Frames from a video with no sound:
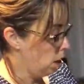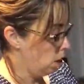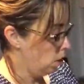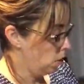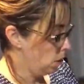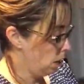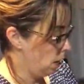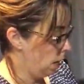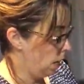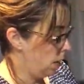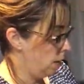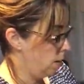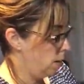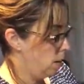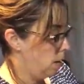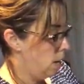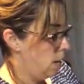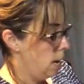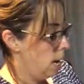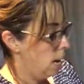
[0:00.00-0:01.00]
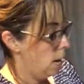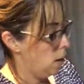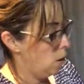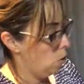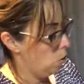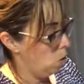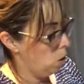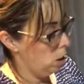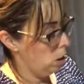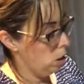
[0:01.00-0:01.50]
Okay? And
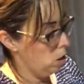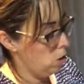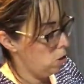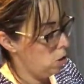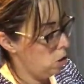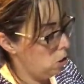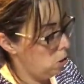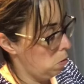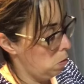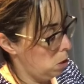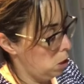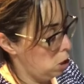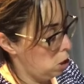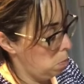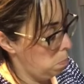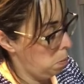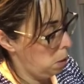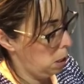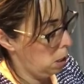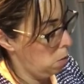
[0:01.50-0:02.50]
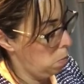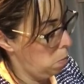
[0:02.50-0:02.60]
all you do is you pick